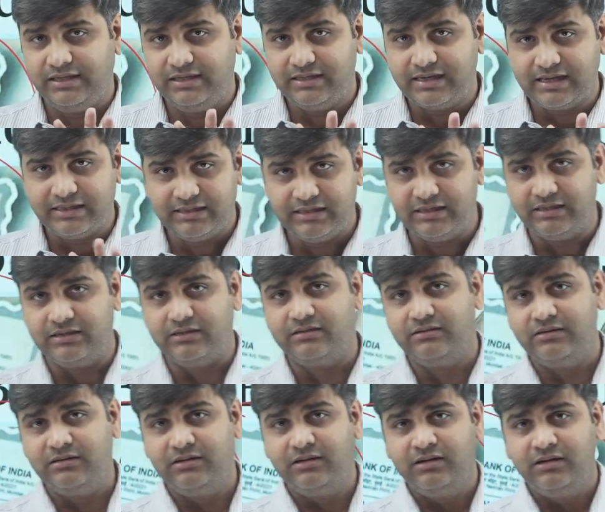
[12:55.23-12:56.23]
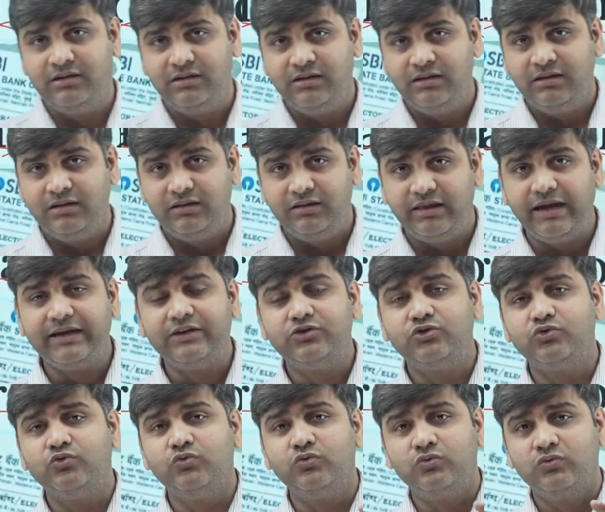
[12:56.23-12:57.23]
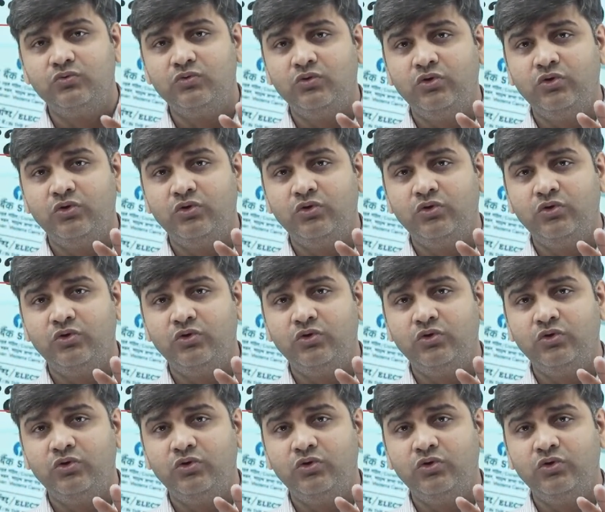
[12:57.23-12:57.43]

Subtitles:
in a year. That too